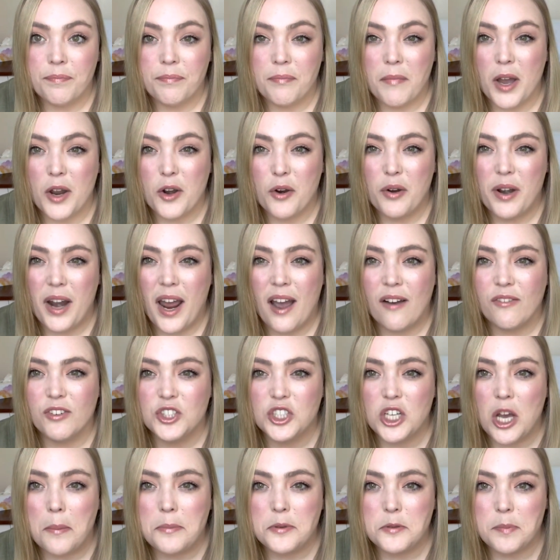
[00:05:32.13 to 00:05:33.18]
don't have a
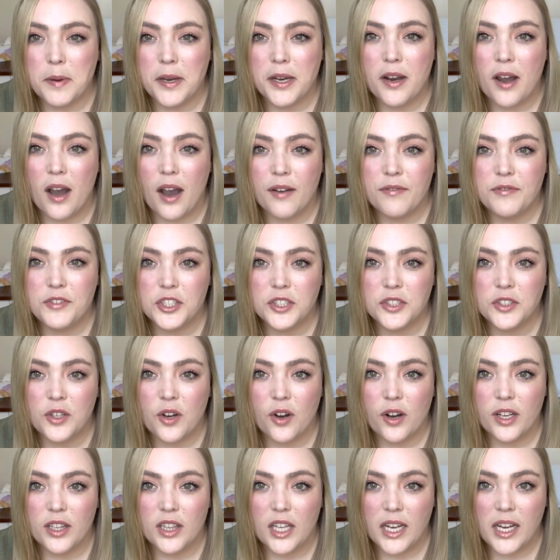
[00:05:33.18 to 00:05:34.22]
sharps bin. I've just
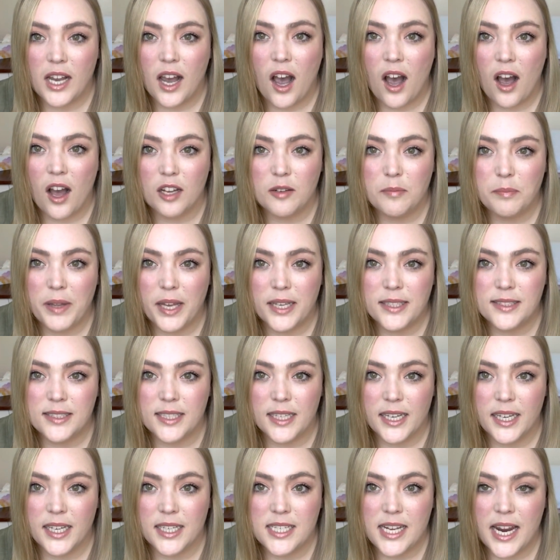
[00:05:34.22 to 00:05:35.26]
got like a hard plastic
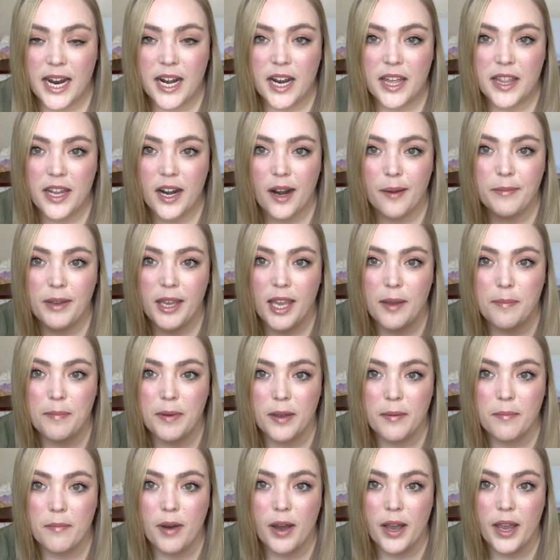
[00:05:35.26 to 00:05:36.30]
container that I'm
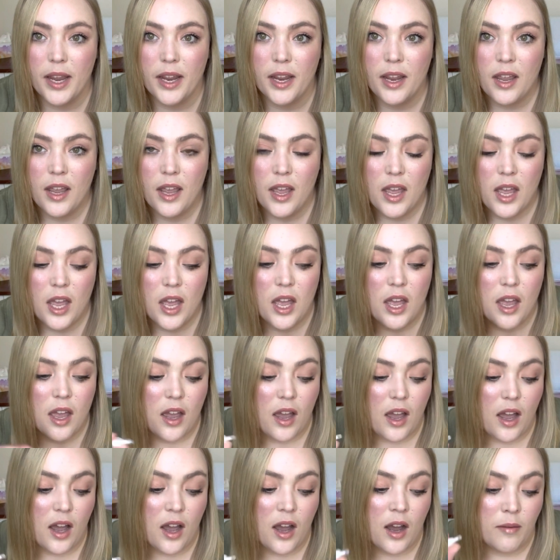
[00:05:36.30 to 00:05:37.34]
keeping my
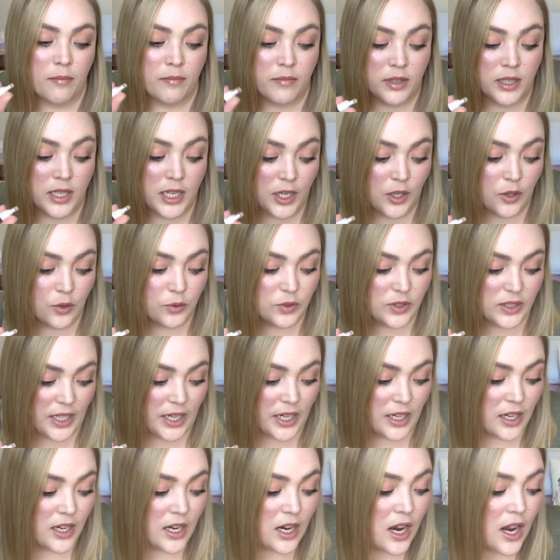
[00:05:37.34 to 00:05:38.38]
needles
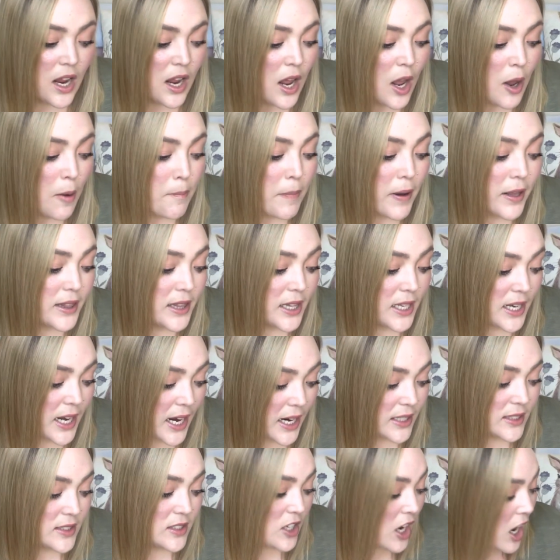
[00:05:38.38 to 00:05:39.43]
in. But the
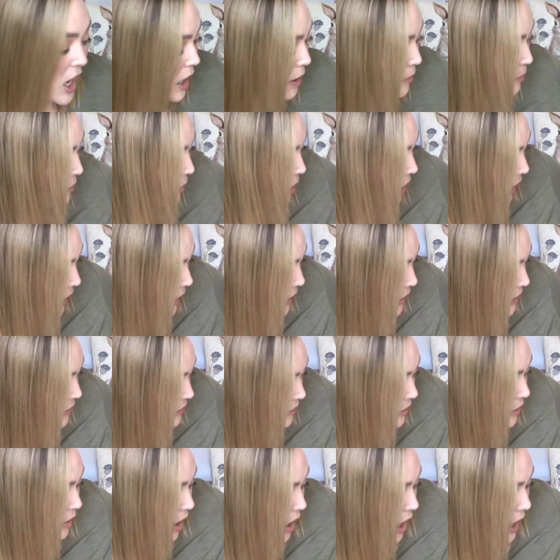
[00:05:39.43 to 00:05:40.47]
next time I
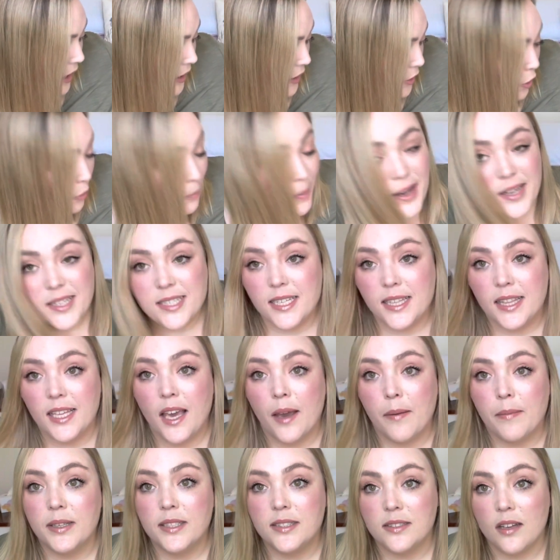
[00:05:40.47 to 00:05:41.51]
go back to the
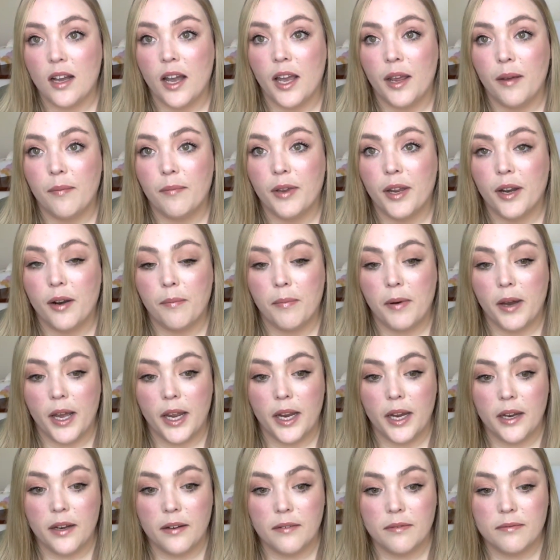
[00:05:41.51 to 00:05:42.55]
chemist, I am gonna
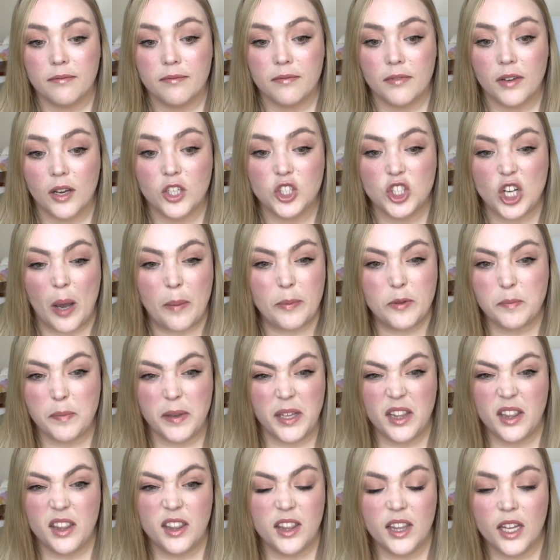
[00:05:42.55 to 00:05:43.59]
buy a sharps
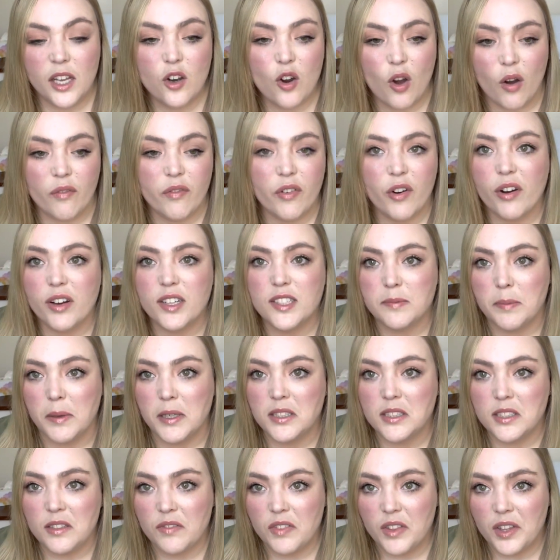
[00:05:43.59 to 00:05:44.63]
bin. They're not very
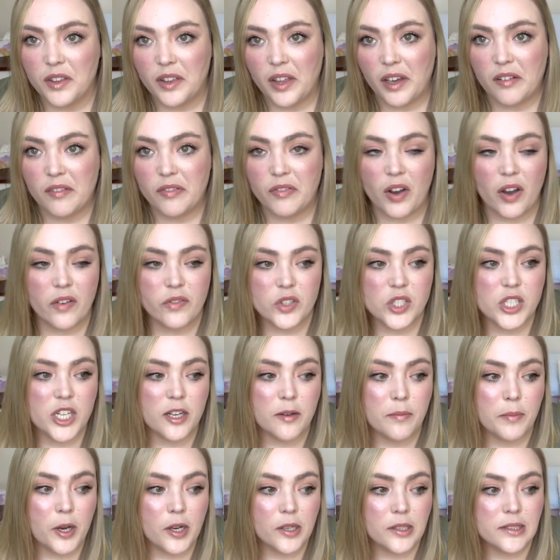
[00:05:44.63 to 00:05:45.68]
expensive. They're like $5 or
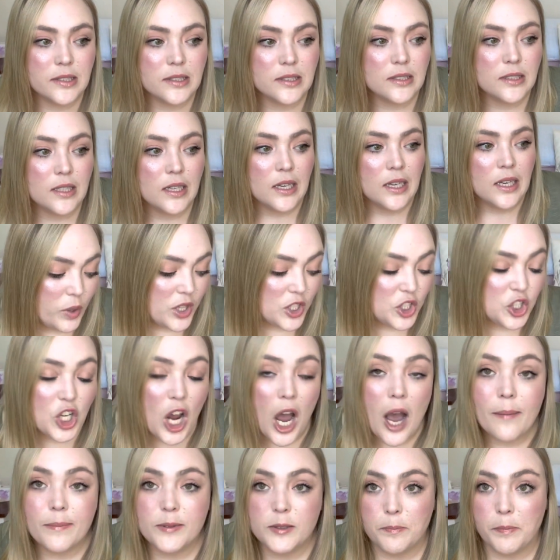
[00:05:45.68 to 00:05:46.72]
$10. The
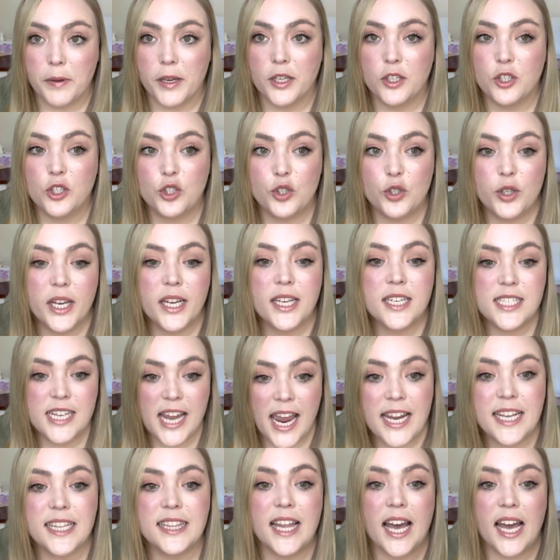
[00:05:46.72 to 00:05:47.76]
sharps bin, you can
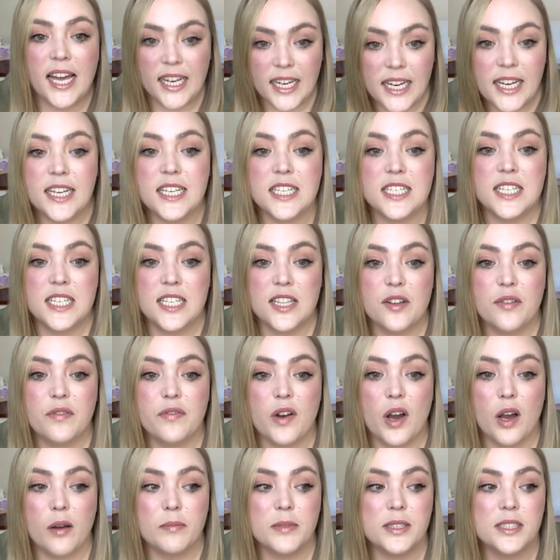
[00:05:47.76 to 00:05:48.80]
take that into the
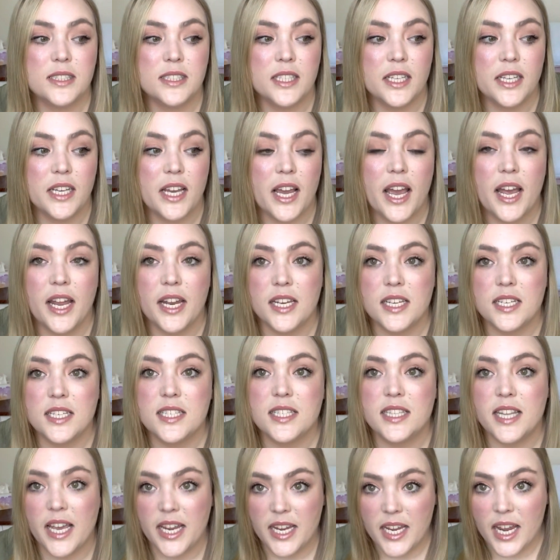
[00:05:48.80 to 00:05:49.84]
pharmacy and
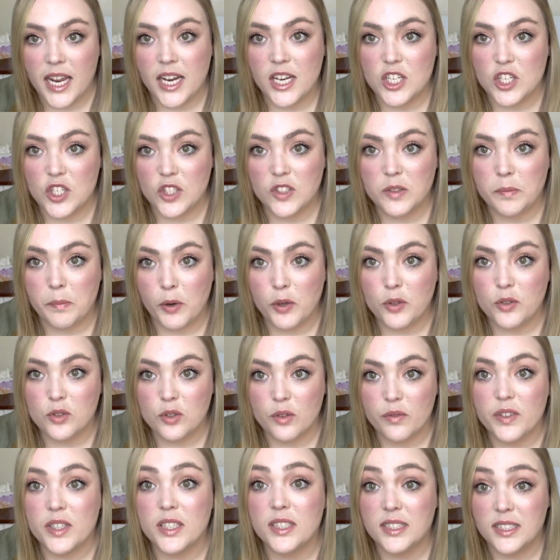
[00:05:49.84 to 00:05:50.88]
they can dispose
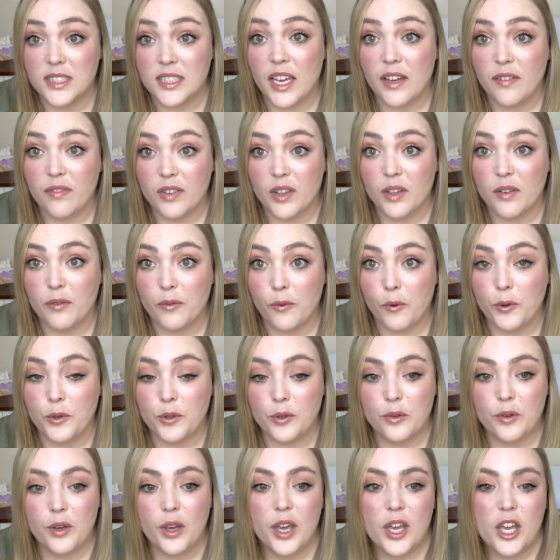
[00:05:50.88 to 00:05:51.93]
of it safely for
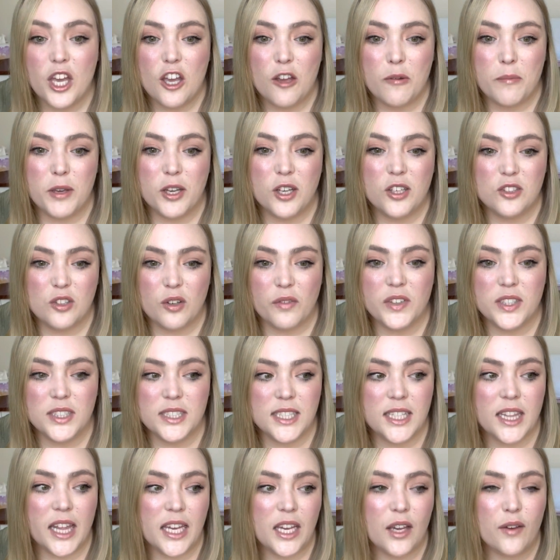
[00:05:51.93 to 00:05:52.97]
you. Because obviously,
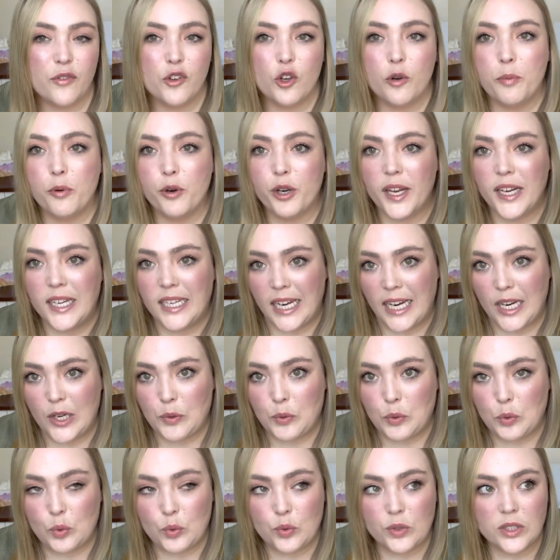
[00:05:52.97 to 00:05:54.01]
like if you're putting
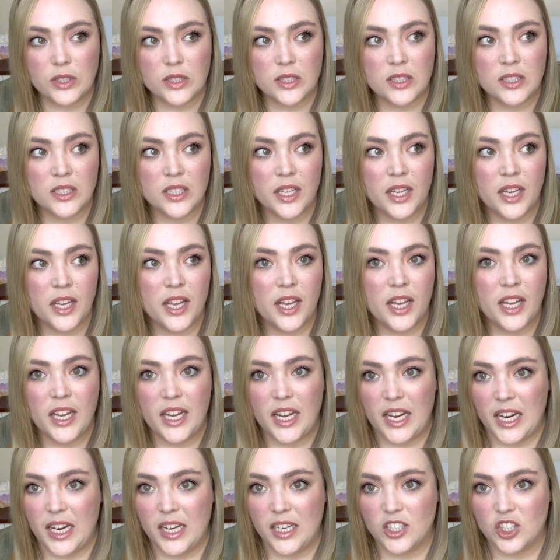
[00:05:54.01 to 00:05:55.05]
needles
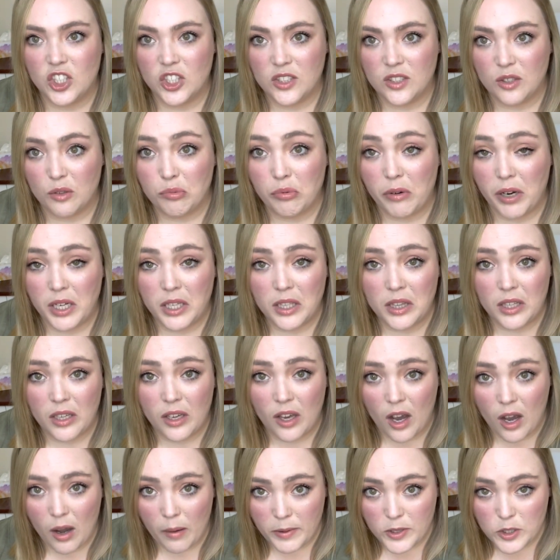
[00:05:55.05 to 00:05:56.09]
in just a regular
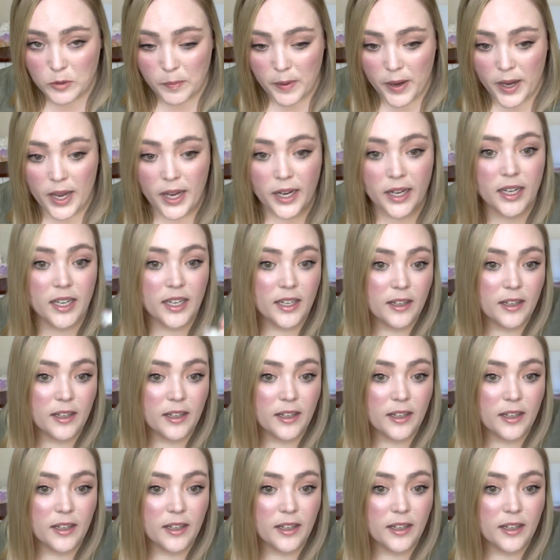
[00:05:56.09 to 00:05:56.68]
garbage bag,